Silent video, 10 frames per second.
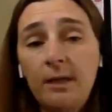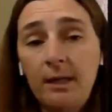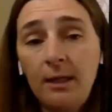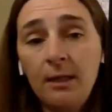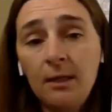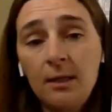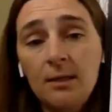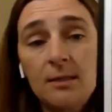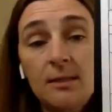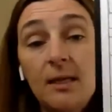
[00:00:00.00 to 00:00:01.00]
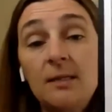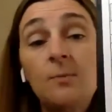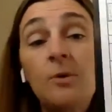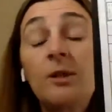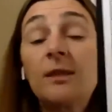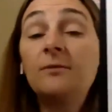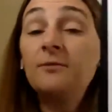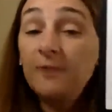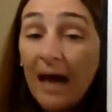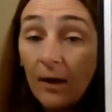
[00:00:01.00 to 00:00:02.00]
one says put the
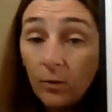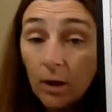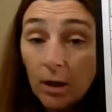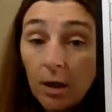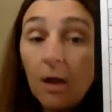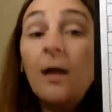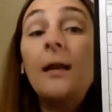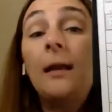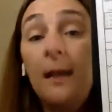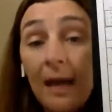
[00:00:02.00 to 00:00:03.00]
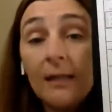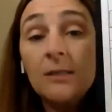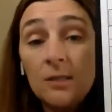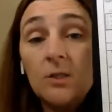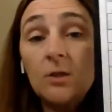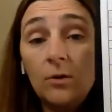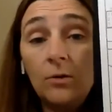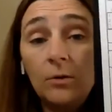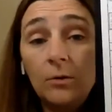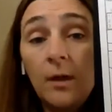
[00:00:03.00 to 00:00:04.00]
flower next
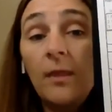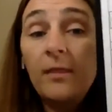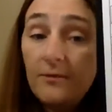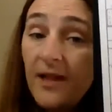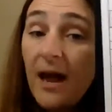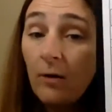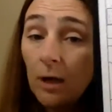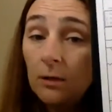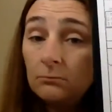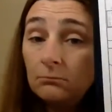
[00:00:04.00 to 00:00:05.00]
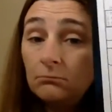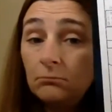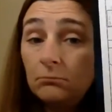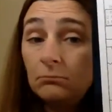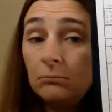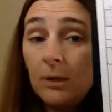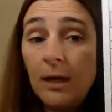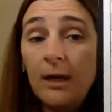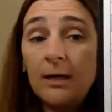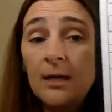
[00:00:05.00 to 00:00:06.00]
to the flower.
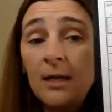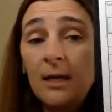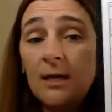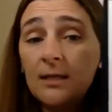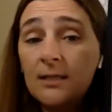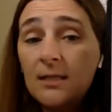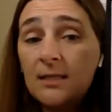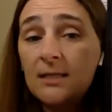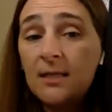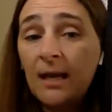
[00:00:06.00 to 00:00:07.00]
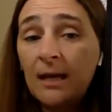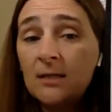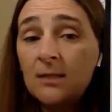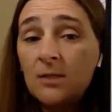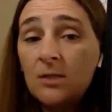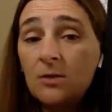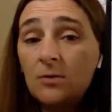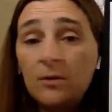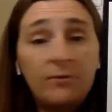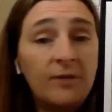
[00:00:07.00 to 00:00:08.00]
Okay. Is this next
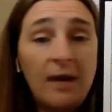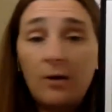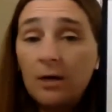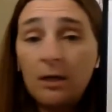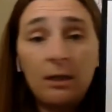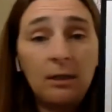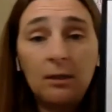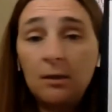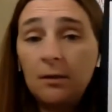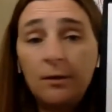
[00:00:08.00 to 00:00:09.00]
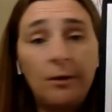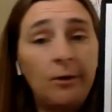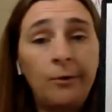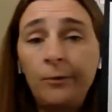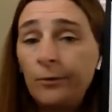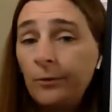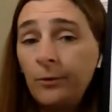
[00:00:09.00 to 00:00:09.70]
to the flower? No.